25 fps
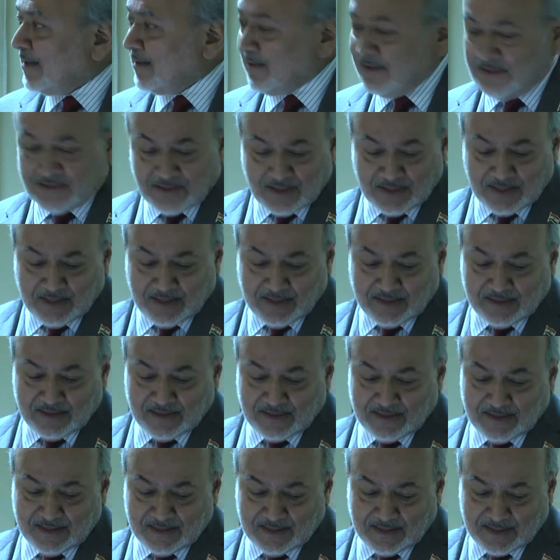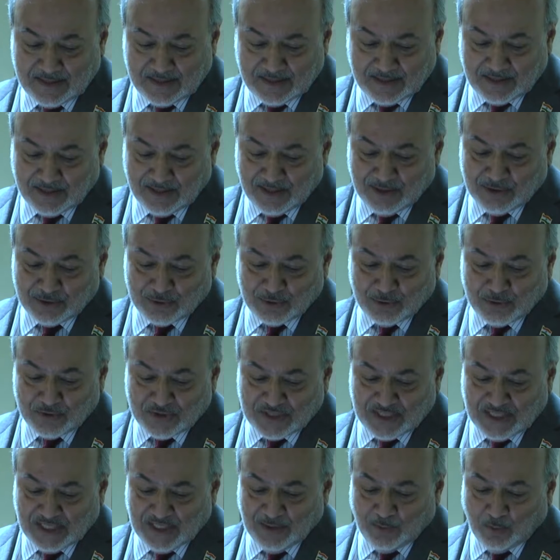research is to
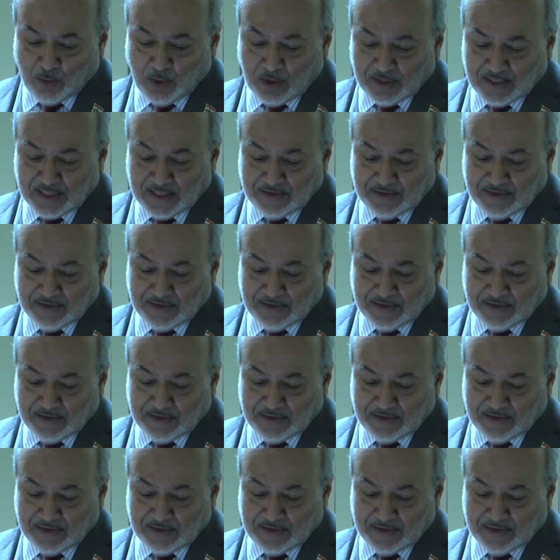see what